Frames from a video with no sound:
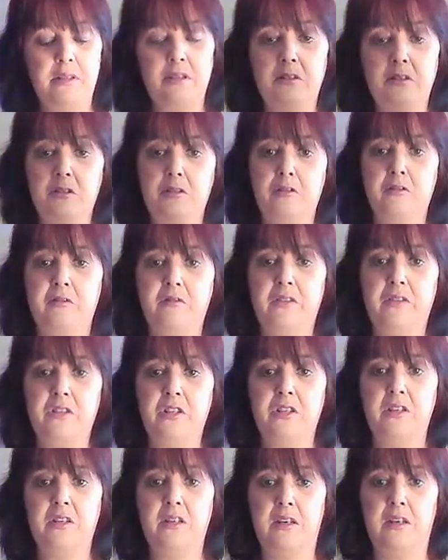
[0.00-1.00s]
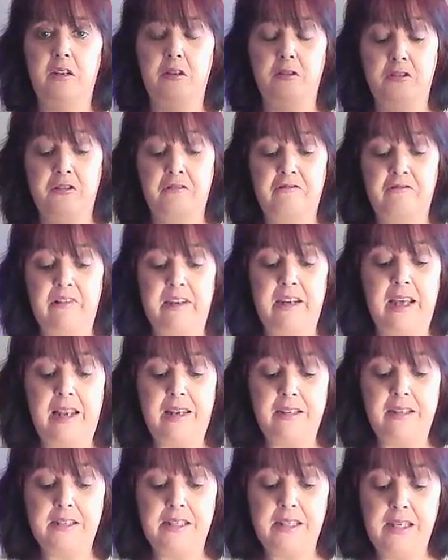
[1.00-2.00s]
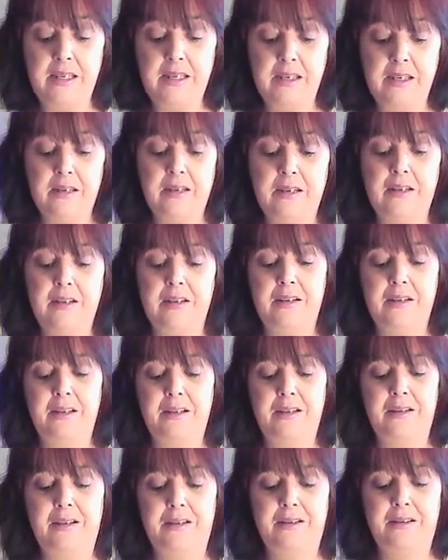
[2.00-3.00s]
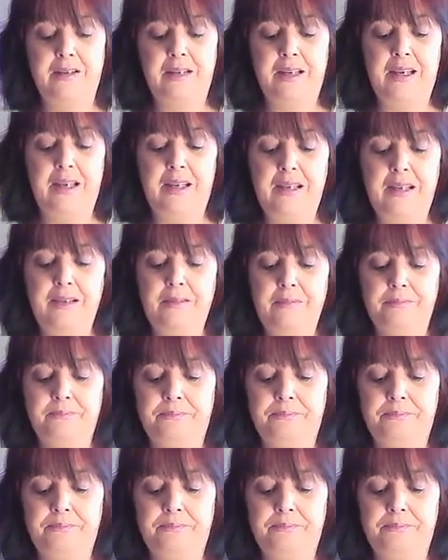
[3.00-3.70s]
into vision and into reality. Okay,